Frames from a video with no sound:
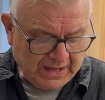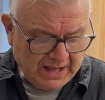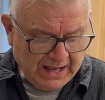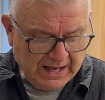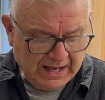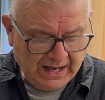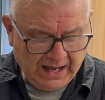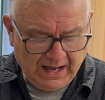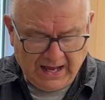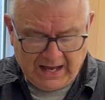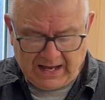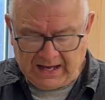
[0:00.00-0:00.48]

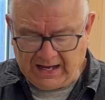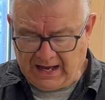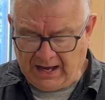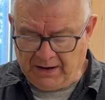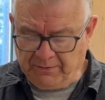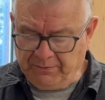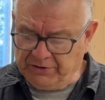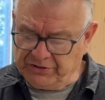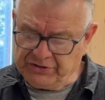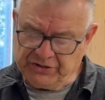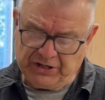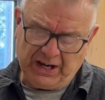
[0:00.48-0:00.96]
I
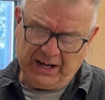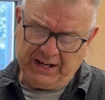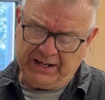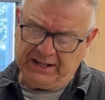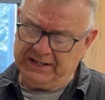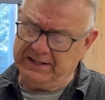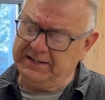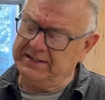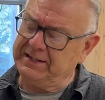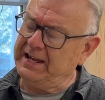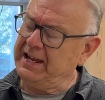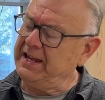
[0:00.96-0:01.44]
wish I could
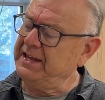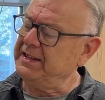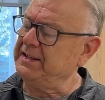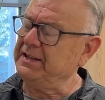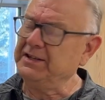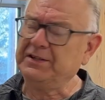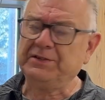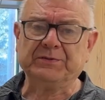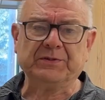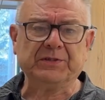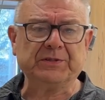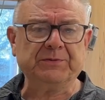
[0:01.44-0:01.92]
say
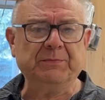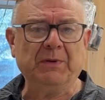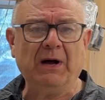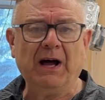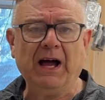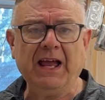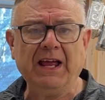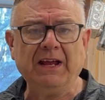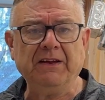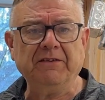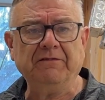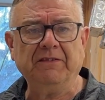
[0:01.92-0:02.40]
this was
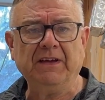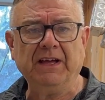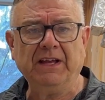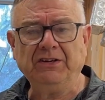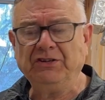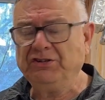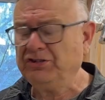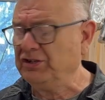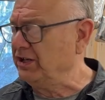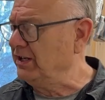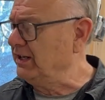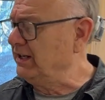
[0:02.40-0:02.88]
my
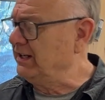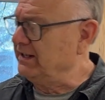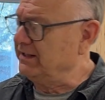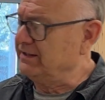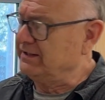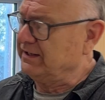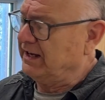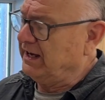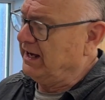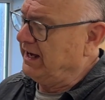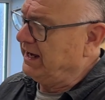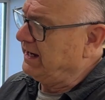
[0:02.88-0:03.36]
invention, because
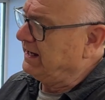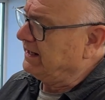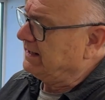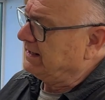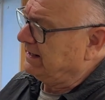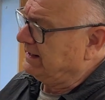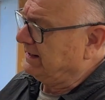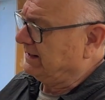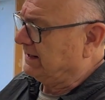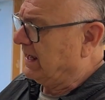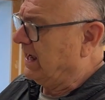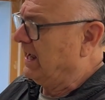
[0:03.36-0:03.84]

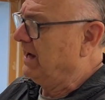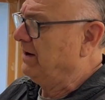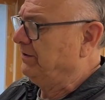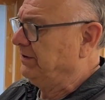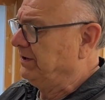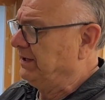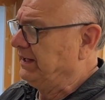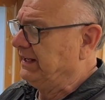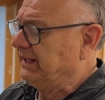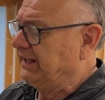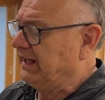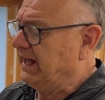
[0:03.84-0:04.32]
I
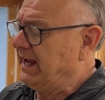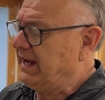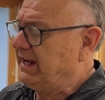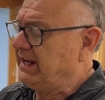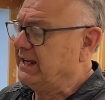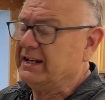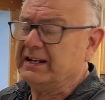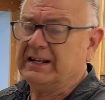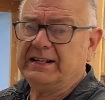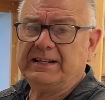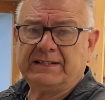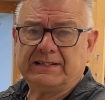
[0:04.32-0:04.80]
really like
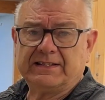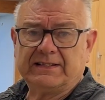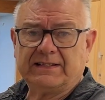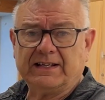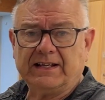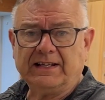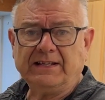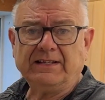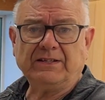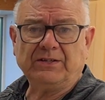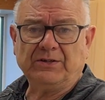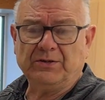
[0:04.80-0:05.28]
it.
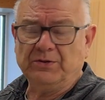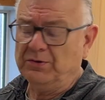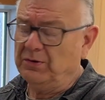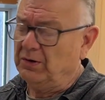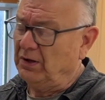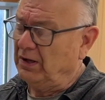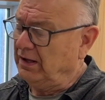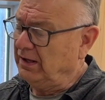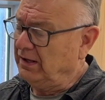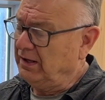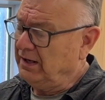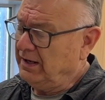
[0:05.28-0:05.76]
It's
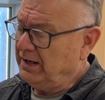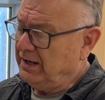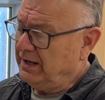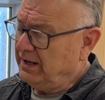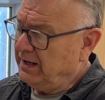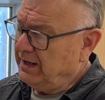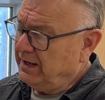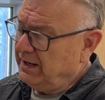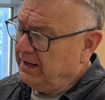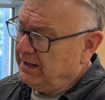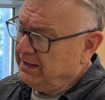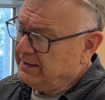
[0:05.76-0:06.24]
cool.
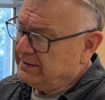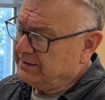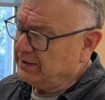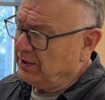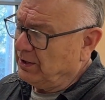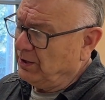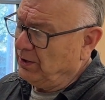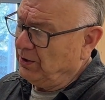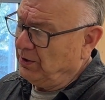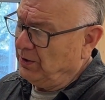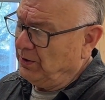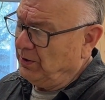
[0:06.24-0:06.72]

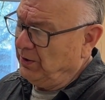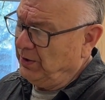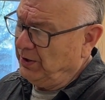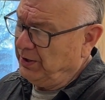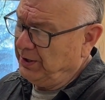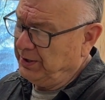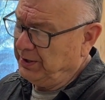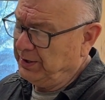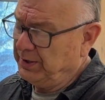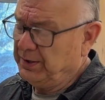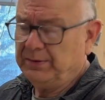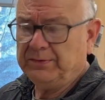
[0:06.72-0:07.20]
So
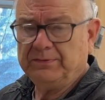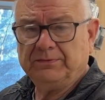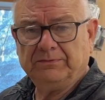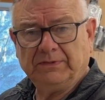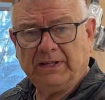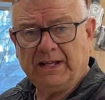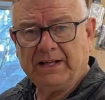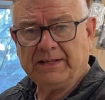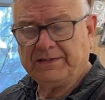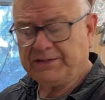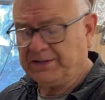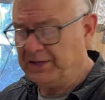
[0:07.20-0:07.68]

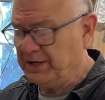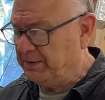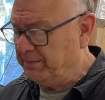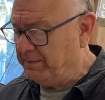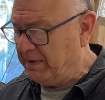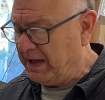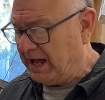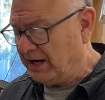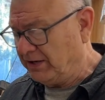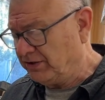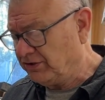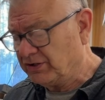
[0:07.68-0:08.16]
it's going to
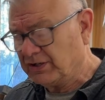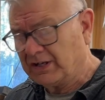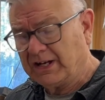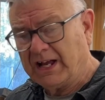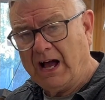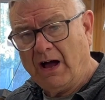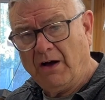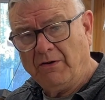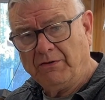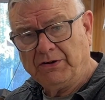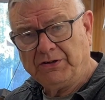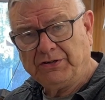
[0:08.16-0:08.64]
match the
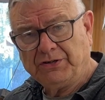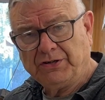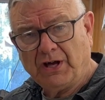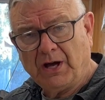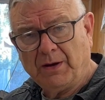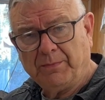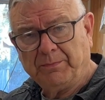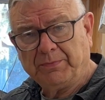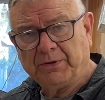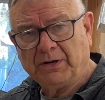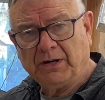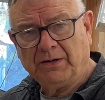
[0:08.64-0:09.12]

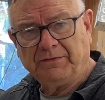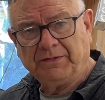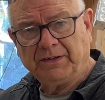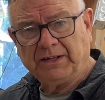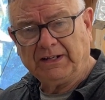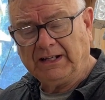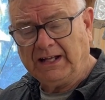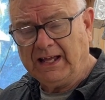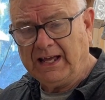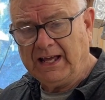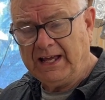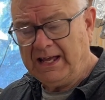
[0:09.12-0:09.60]
countertop
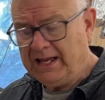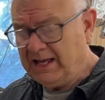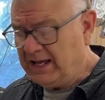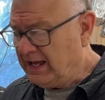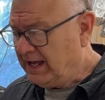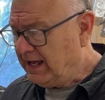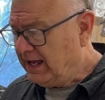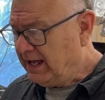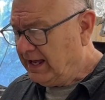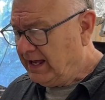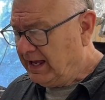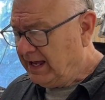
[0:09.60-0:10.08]
perfectly,
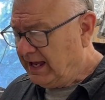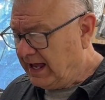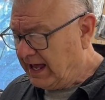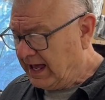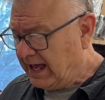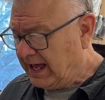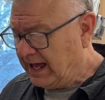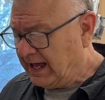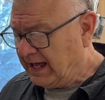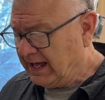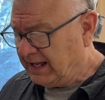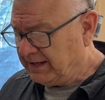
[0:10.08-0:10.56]

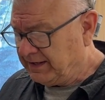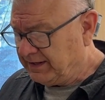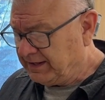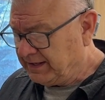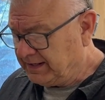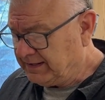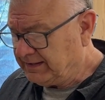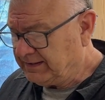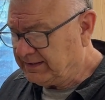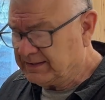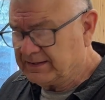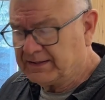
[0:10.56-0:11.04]
and
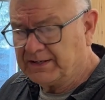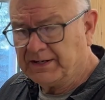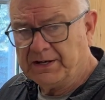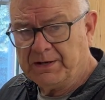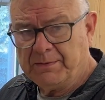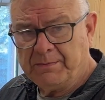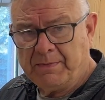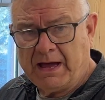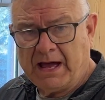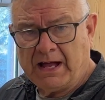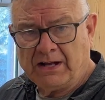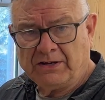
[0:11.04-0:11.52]
this is going to
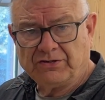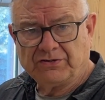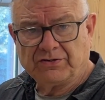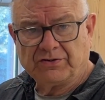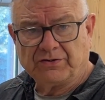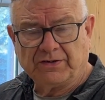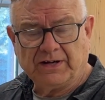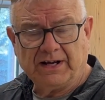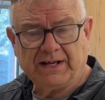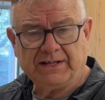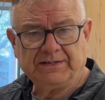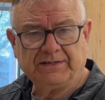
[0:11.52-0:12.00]
match the
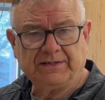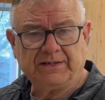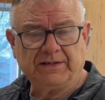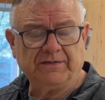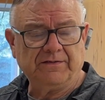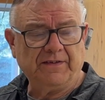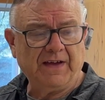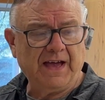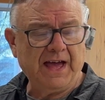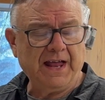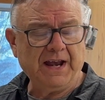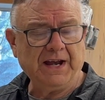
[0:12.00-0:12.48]
rest of
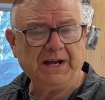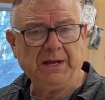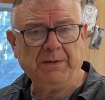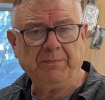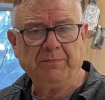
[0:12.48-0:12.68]
the vanity